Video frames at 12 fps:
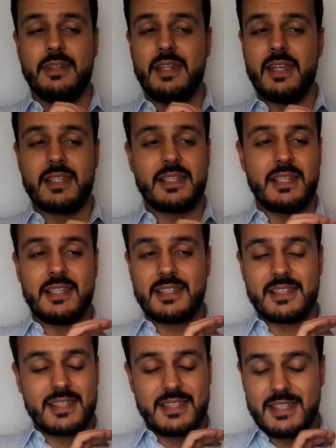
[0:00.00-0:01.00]
This
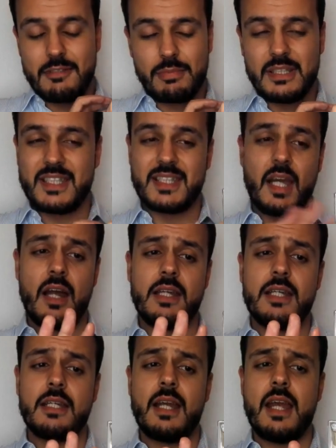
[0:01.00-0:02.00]
is simply
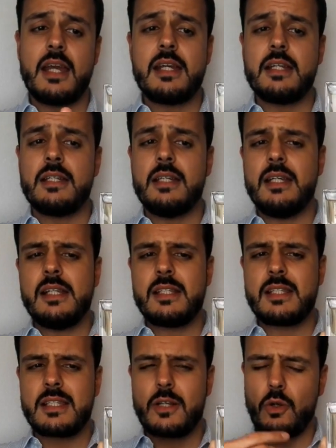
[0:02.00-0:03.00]
stunning and
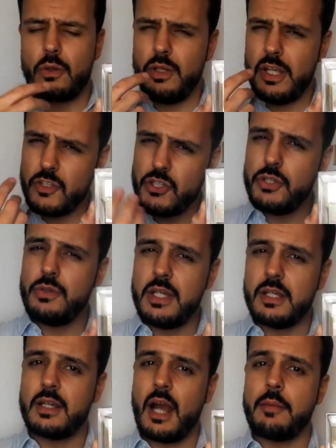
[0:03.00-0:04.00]
it's
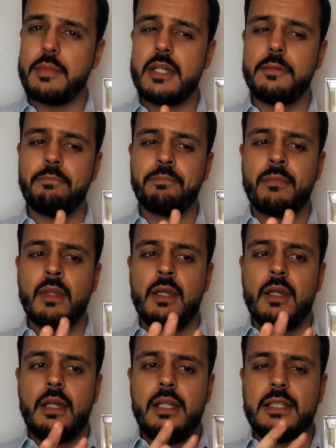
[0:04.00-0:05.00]
unique. I mean,
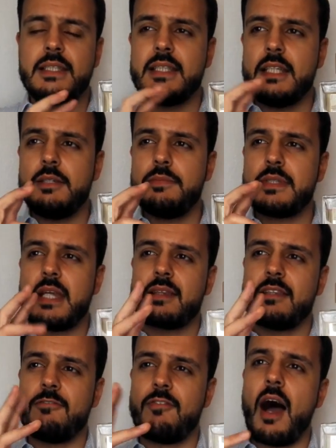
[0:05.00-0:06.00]
it seems that
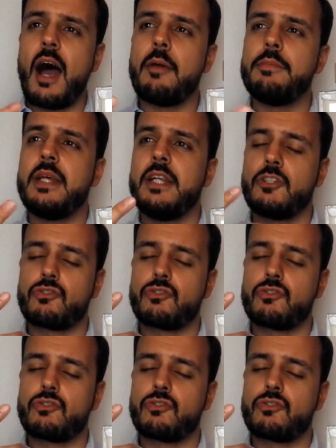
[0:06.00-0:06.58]
the vibe that it